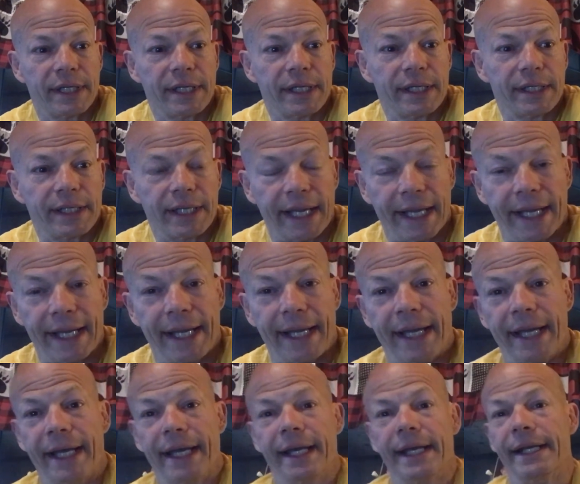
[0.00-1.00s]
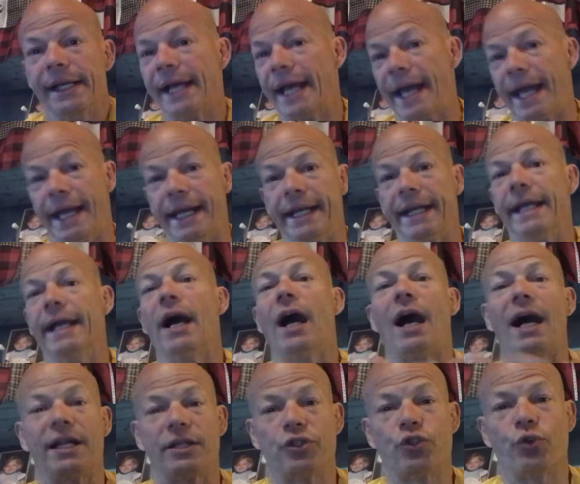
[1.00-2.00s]
and any
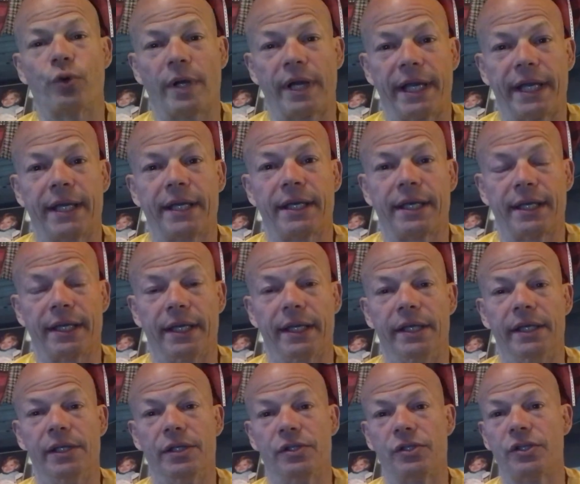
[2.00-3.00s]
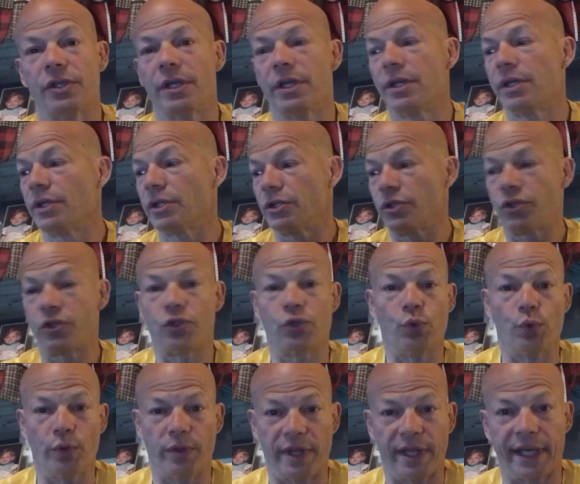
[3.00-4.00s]
hot drink is
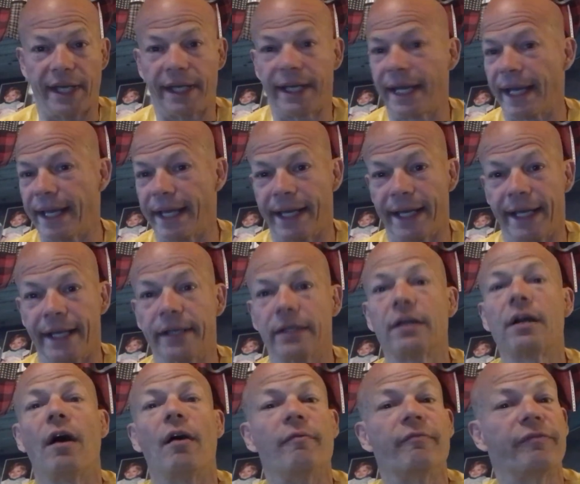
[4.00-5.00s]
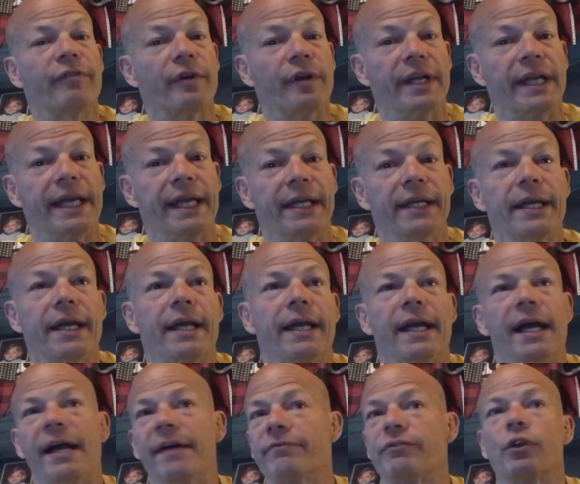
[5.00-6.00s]
soothing and comforting
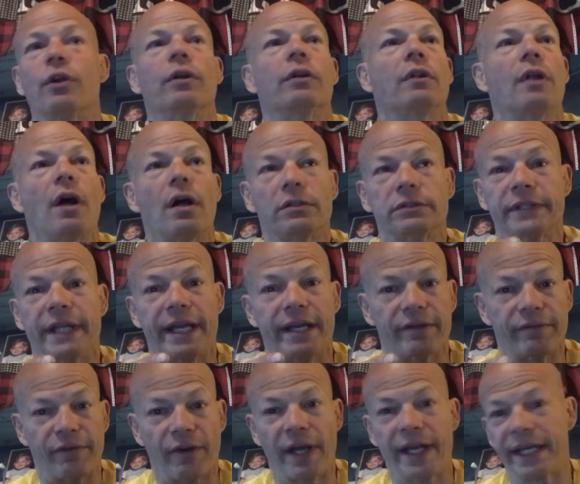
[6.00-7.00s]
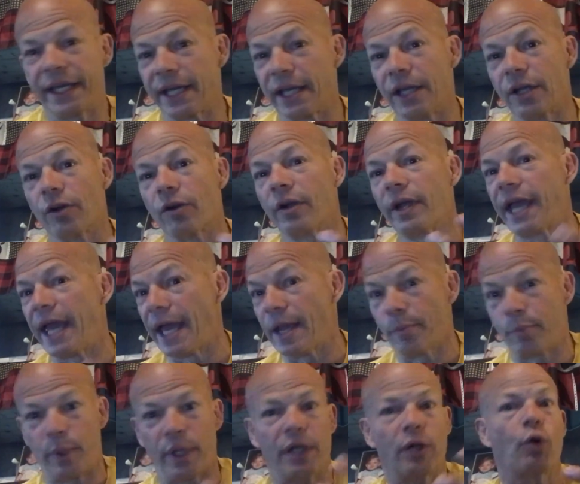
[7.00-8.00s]
after a long day of hiking or
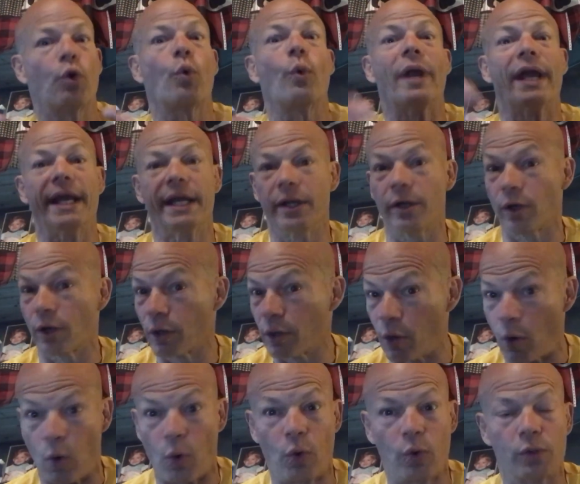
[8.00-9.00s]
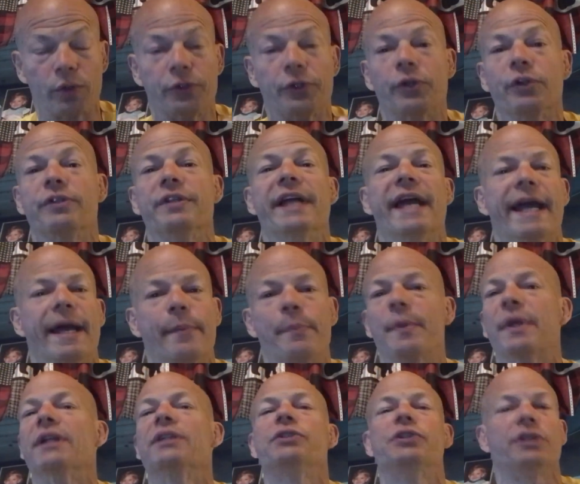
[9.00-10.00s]
camping or rain or cold or damp.
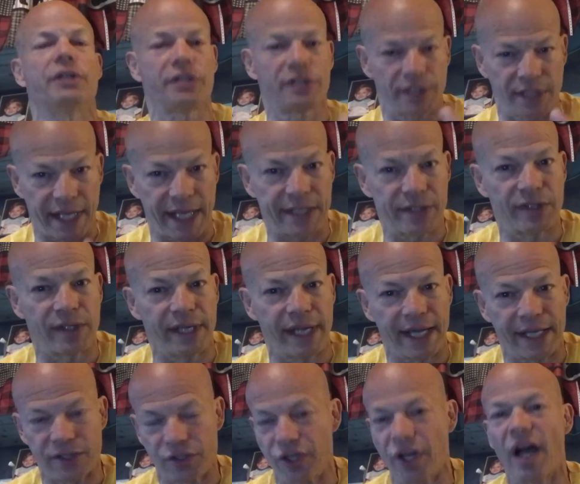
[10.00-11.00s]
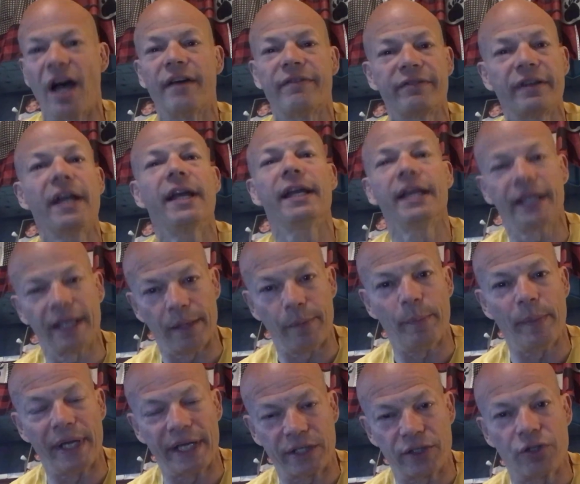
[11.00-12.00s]
It just takes the edge off and
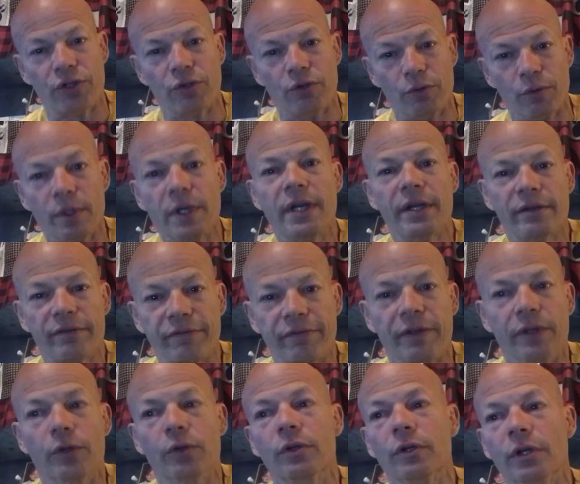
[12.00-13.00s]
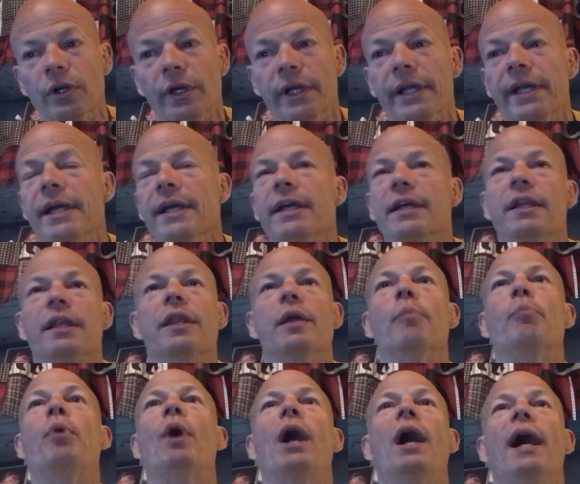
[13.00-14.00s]
makes you feel good. The
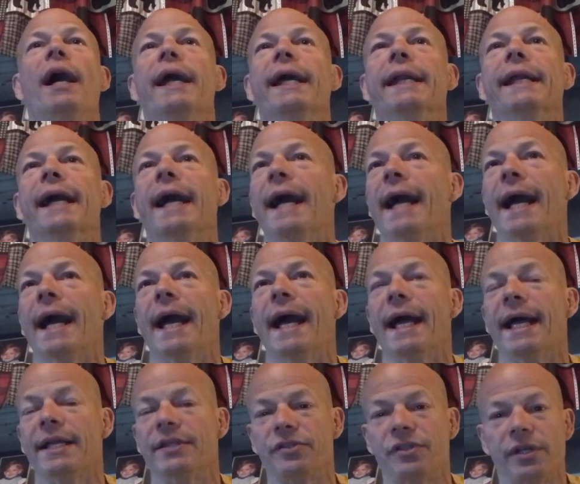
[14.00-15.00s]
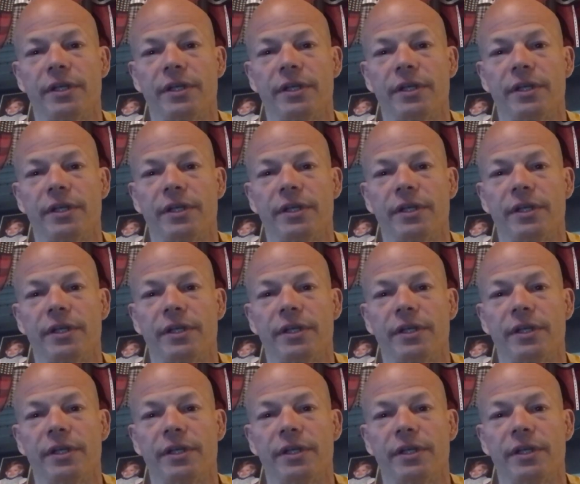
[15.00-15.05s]
pine adds